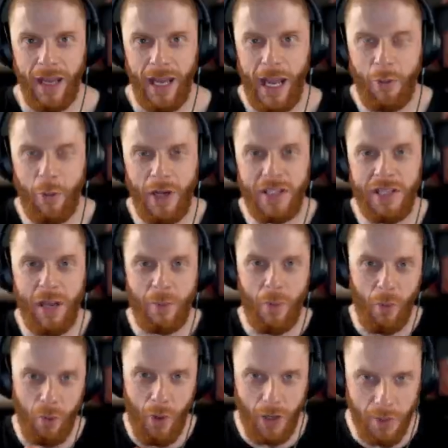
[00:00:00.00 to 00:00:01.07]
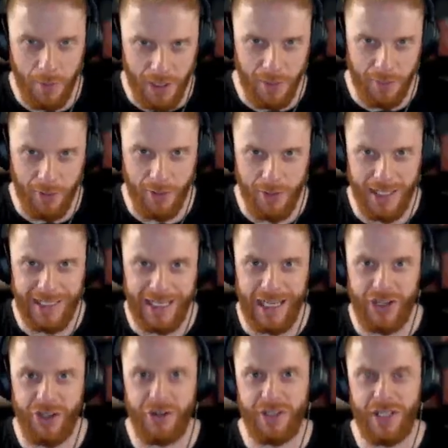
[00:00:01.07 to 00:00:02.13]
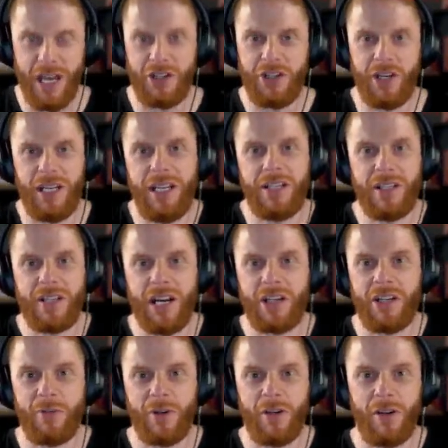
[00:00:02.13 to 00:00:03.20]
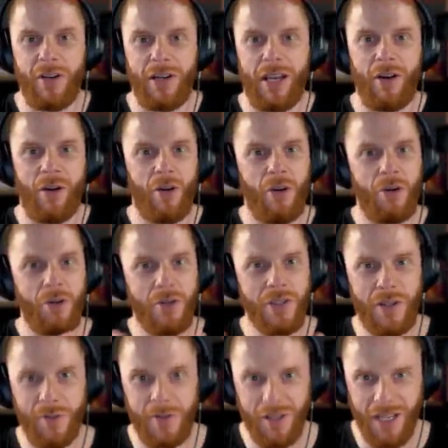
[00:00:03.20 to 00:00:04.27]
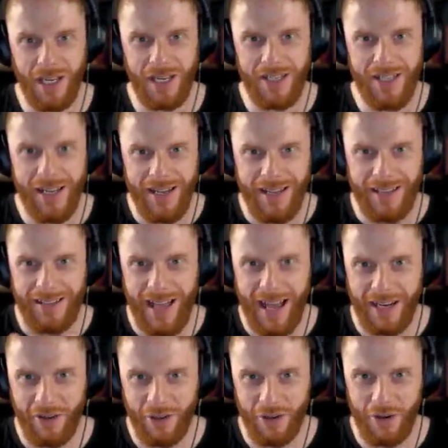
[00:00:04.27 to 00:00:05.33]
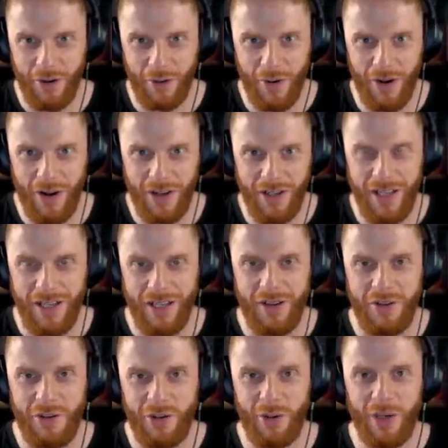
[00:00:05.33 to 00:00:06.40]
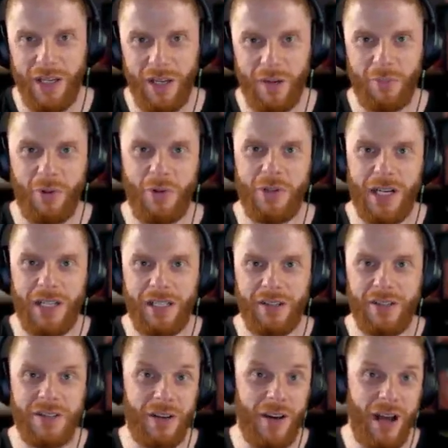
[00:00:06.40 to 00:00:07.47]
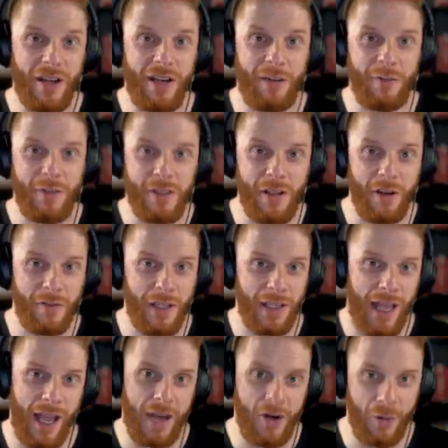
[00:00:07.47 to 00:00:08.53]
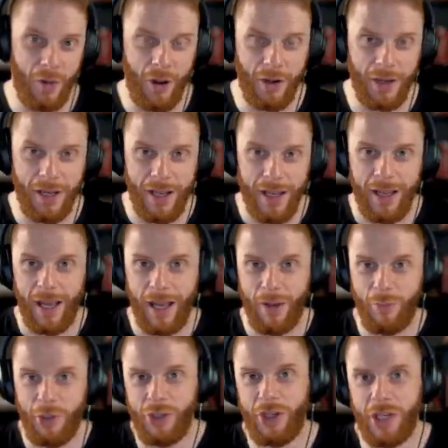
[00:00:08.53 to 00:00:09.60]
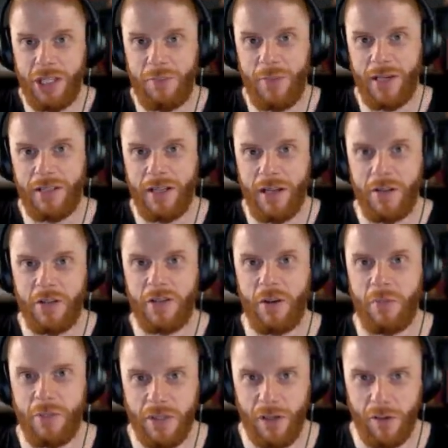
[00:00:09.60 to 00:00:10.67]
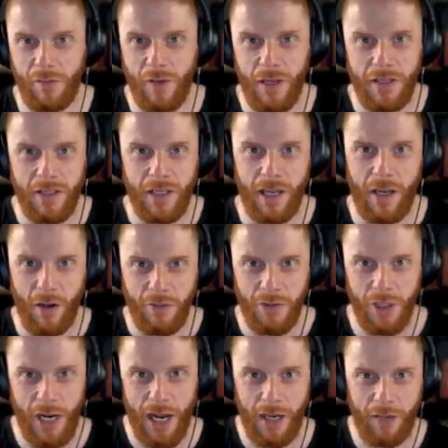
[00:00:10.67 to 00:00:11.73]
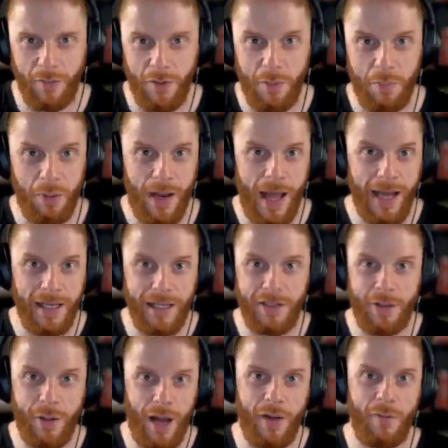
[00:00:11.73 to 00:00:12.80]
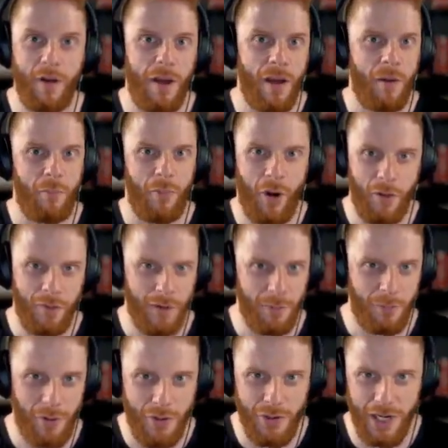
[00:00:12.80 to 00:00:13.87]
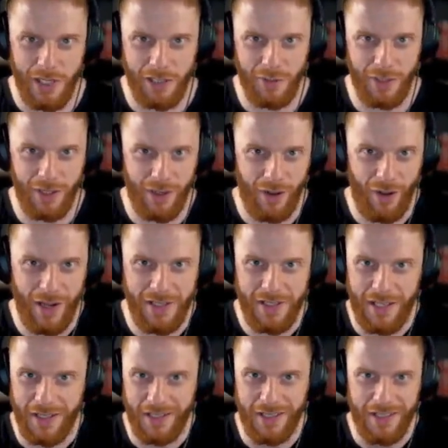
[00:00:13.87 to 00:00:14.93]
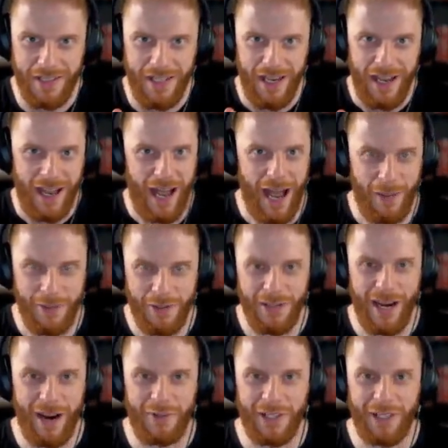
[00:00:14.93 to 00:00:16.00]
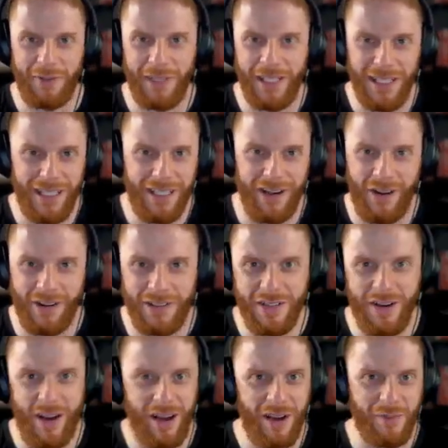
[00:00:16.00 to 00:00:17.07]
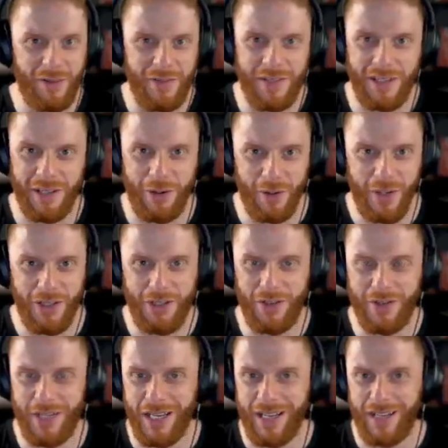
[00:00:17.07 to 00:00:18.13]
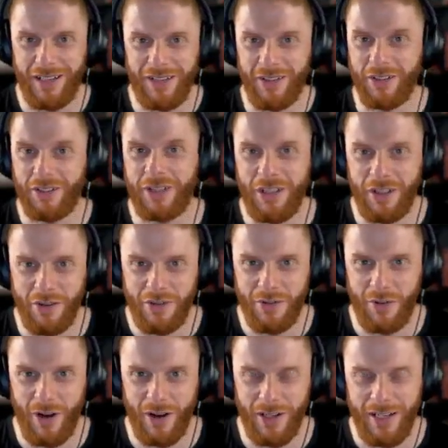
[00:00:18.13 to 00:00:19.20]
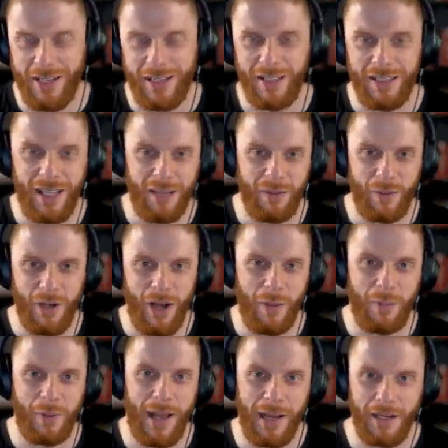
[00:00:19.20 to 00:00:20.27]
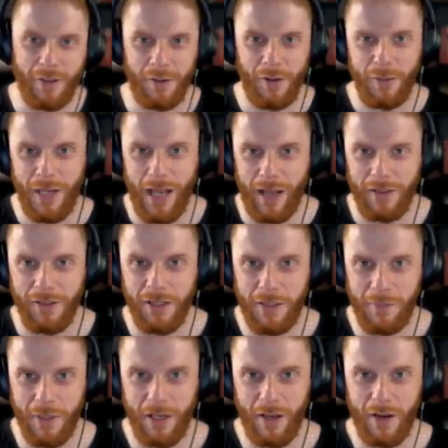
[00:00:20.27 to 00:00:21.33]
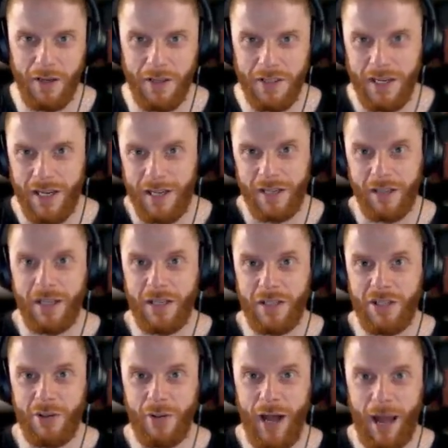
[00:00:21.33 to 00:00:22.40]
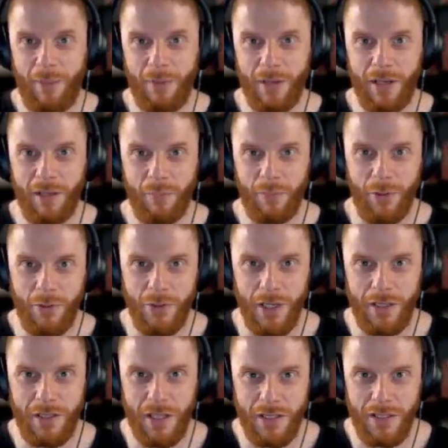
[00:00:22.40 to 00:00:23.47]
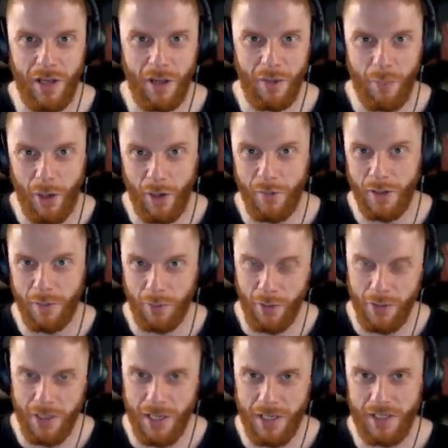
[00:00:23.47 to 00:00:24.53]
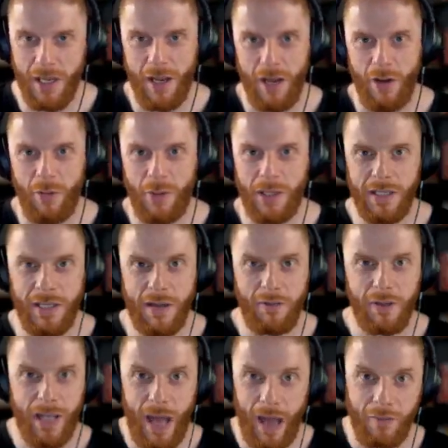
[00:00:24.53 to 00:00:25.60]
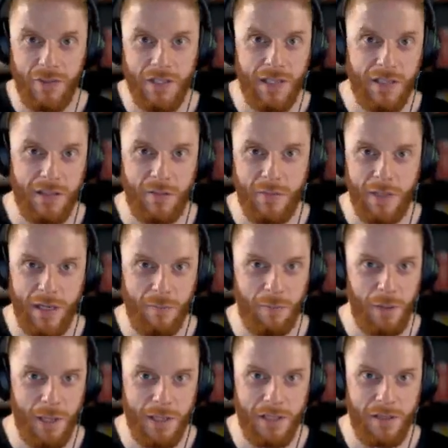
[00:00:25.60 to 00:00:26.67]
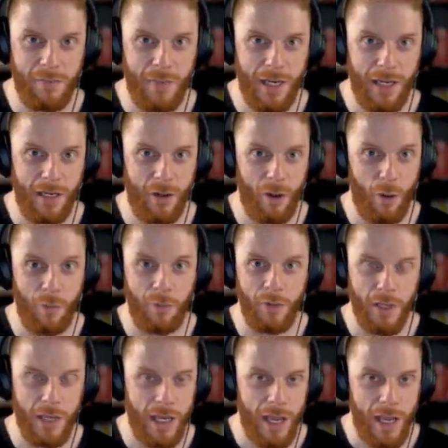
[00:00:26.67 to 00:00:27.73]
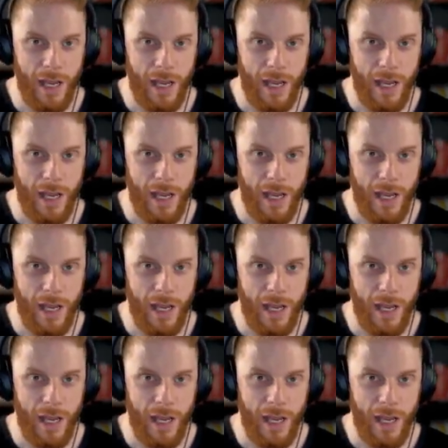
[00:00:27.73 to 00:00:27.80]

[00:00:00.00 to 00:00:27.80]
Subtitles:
Hey, what is up? Welcome to the project issue section. In this section, we're going to look at all those different things that can go wrong during a project. And there's a lot of different stuff that can go wrong, and we should expect some stuff to get off track. If we're planning to have perfect projects where the client sends us absolutely everything we need on time, there's zero issues, nothing goes wrong, then we're not planning for reality because things do happen in projects. It's not a perfect process. We can definitely have systems in place to make it hopefully